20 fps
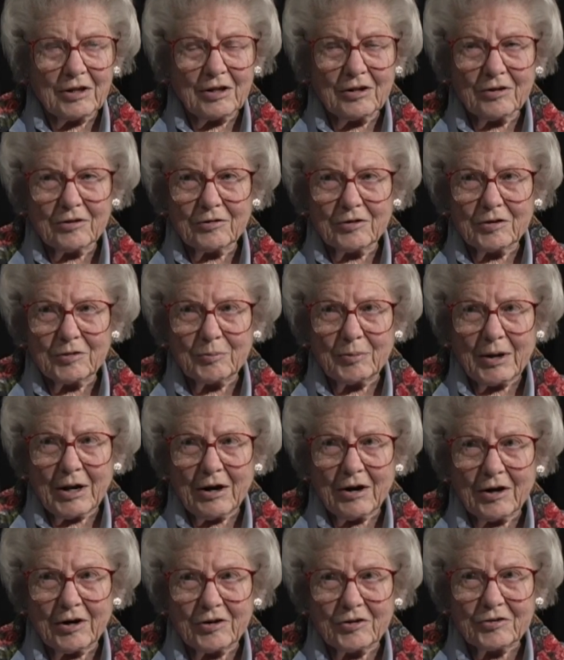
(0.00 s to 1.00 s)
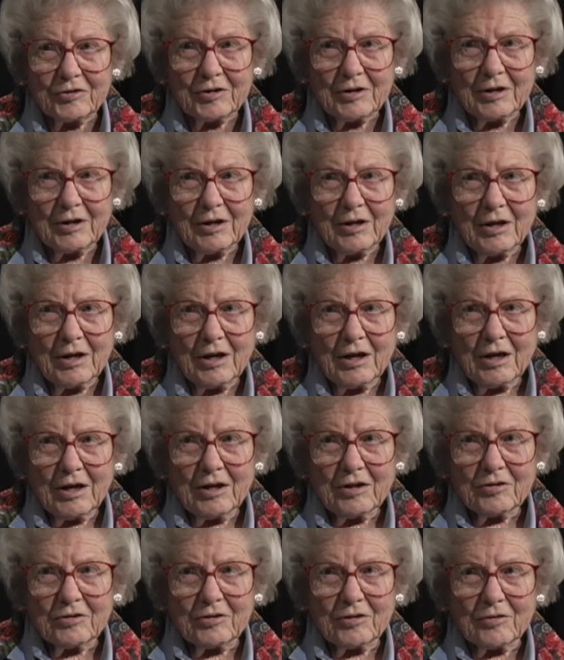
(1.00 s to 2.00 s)
Hilary's Parish.
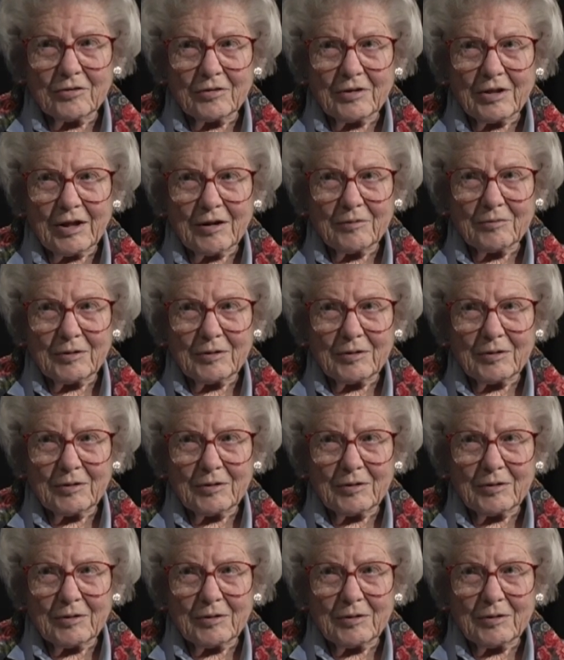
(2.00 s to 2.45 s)
So that